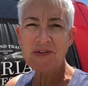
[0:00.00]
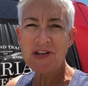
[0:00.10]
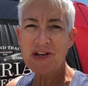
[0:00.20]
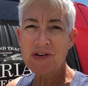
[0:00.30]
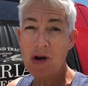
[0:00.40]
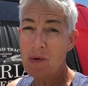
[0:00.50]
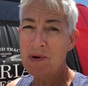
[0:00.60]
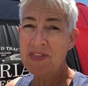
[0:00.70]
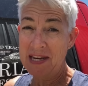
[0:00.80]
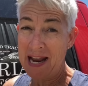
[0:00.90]
that you know
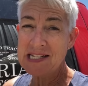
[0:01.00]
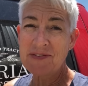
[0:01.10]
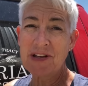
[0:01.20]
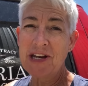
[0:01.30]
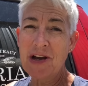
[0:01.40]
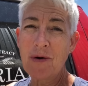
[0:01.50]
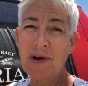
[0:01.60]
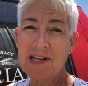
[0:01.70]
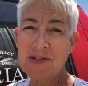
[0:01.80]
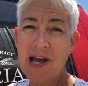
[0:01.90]
when the next video
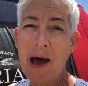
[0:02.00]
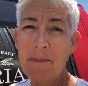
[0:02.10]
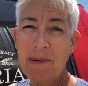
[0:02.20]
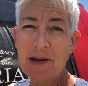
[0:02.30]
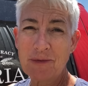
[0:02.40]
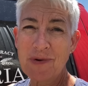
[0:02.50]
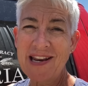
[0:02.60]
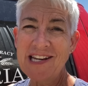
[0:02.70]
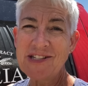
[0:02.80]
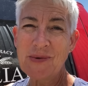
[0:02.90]
is up and ready to